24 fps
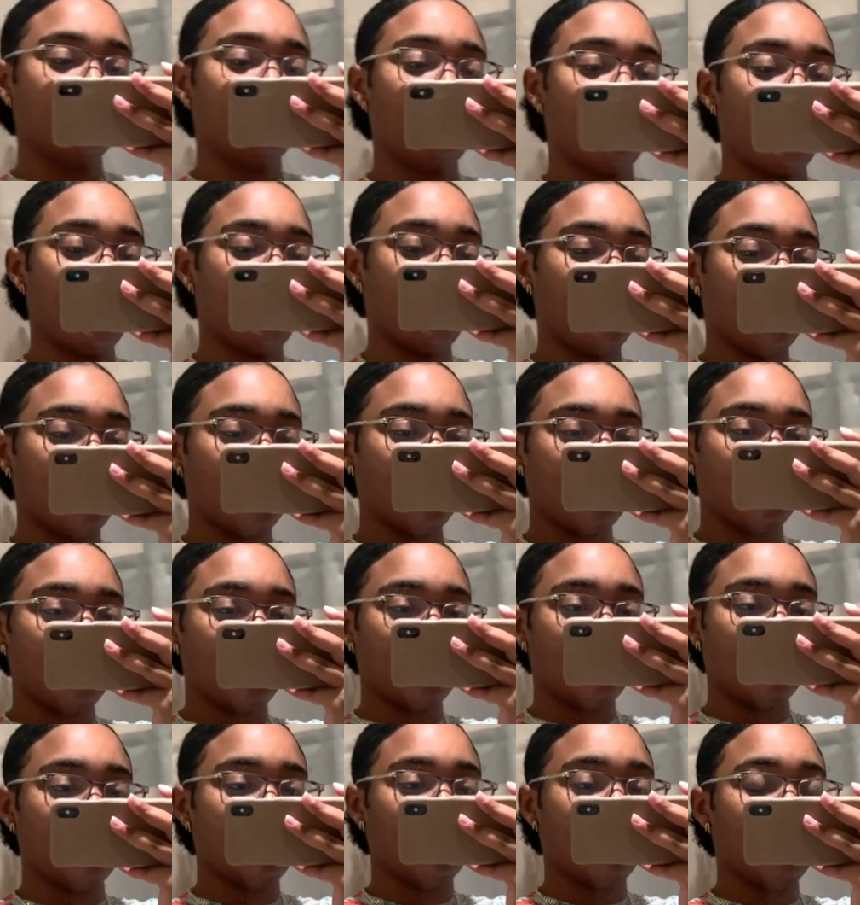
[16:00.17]
right?
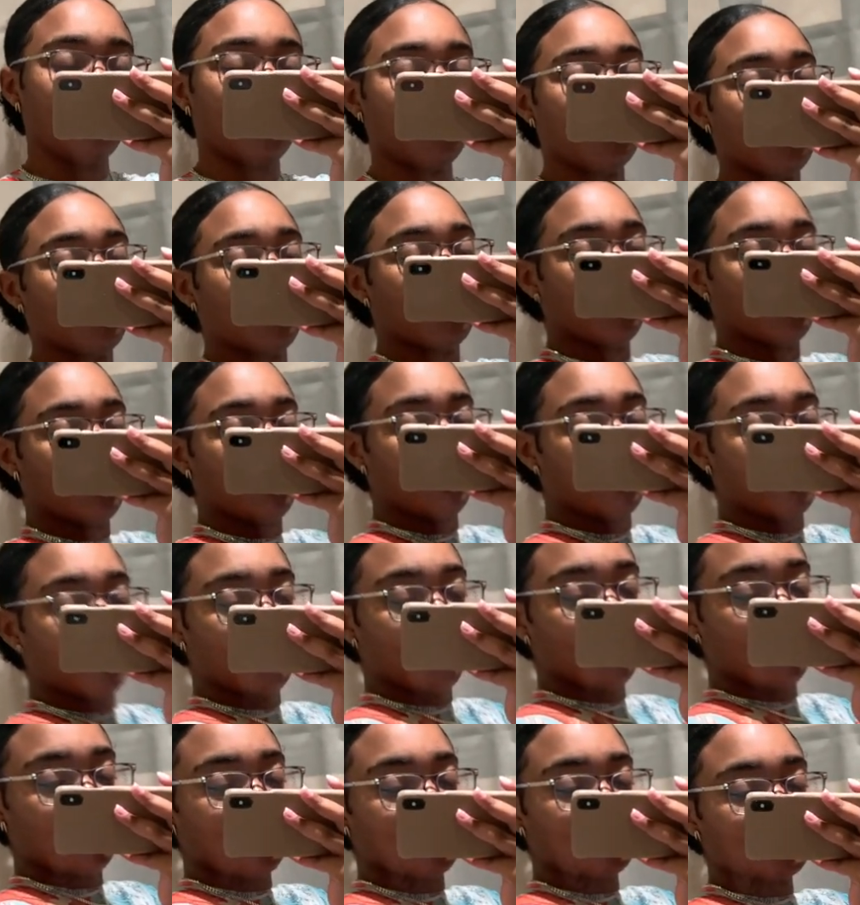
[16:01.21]

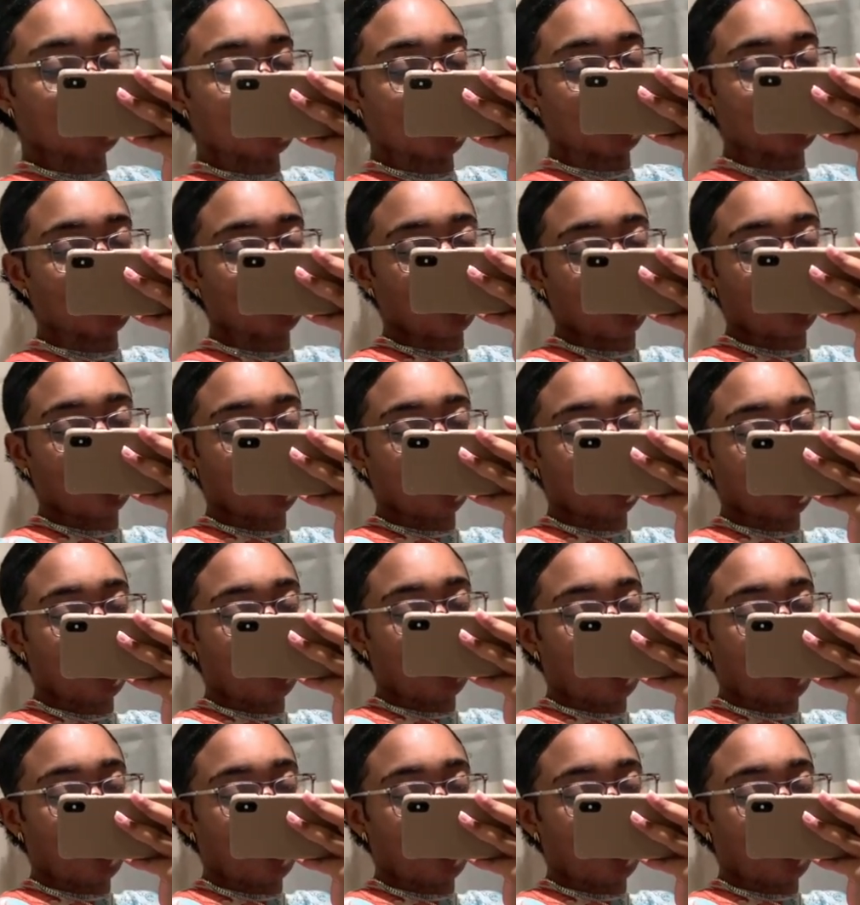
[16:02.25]
It's not normally